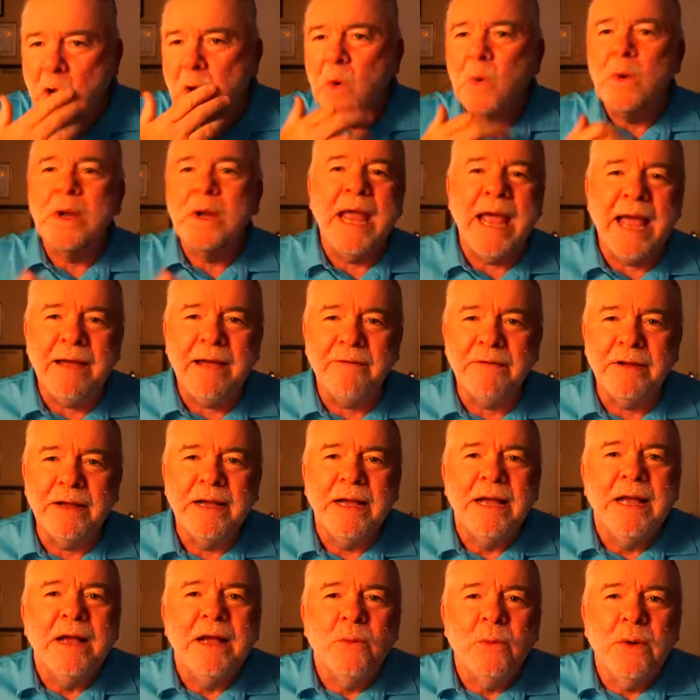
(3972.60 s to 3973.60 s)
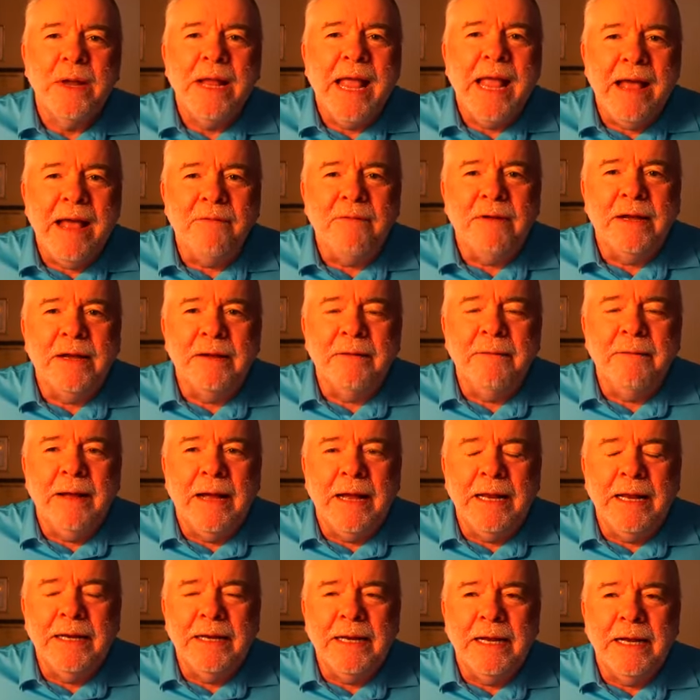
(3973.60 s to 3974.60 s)
we have a we have a
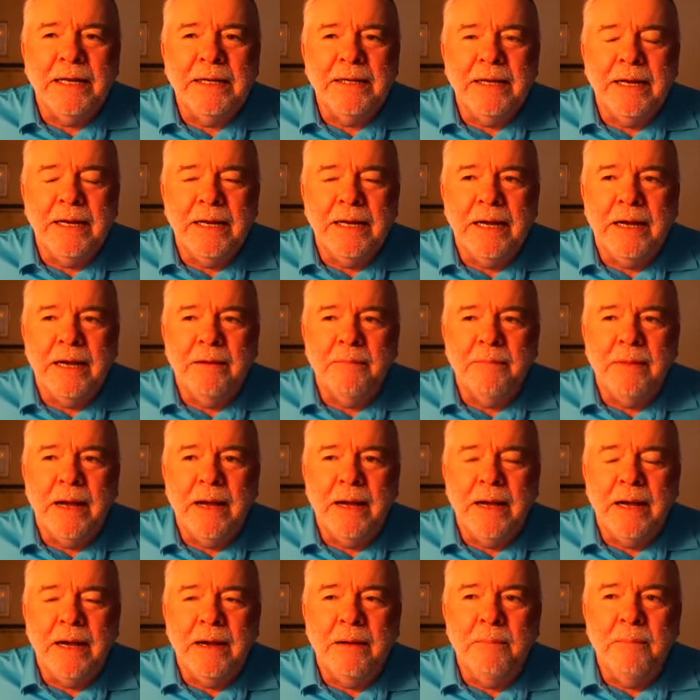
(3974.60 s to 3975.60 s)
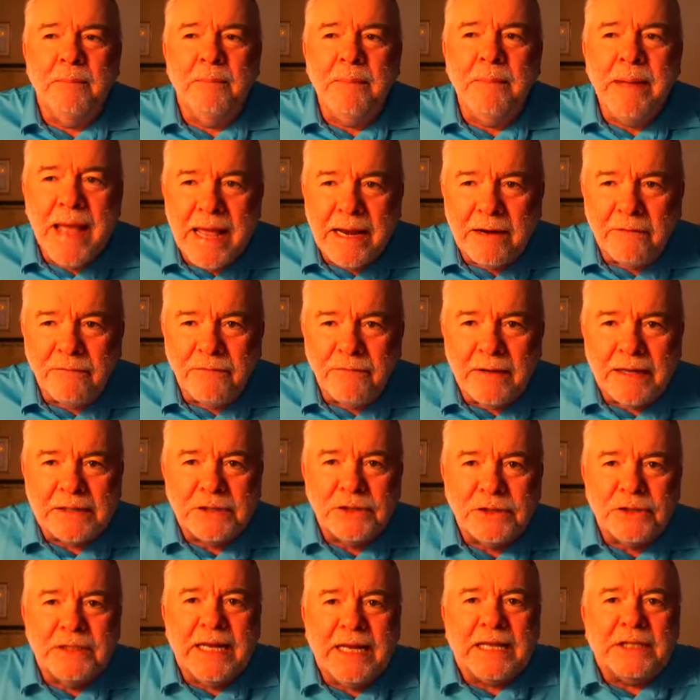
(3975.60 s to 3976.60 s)
a, a, a
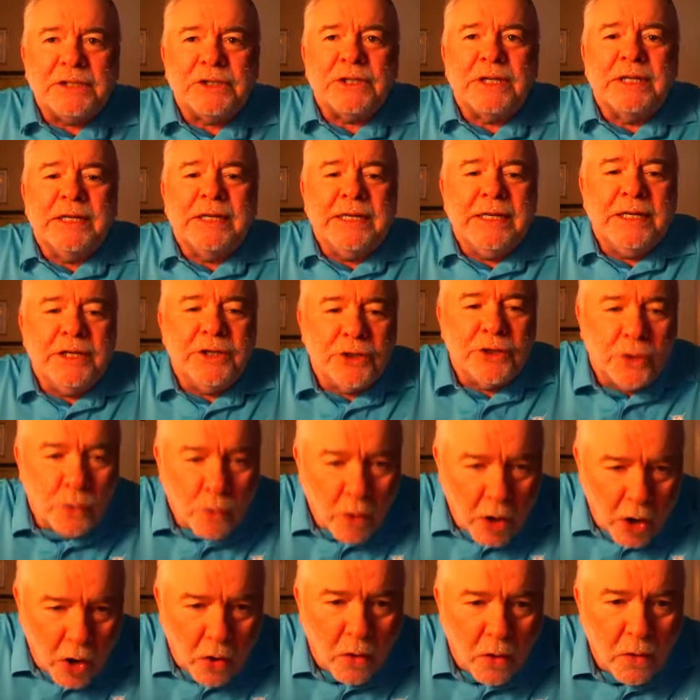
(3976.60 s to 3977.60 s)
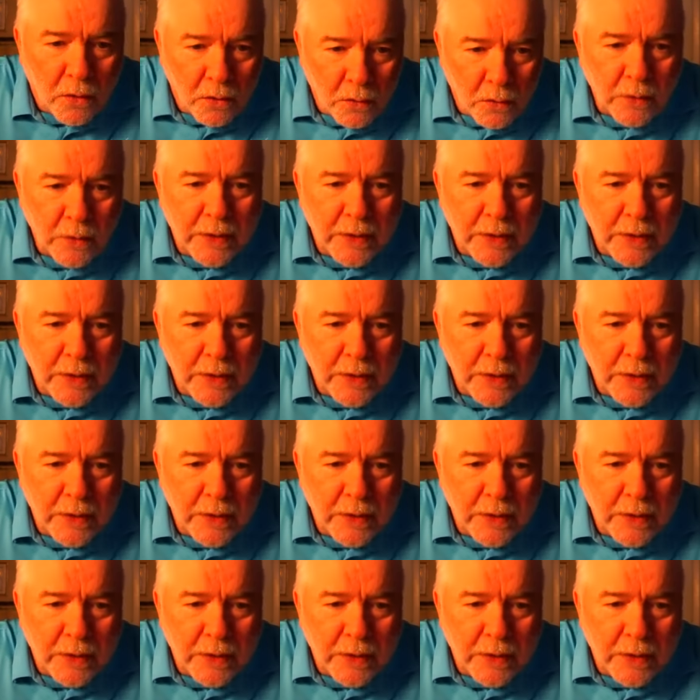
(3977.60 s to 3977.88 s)
manifest destiny to grow.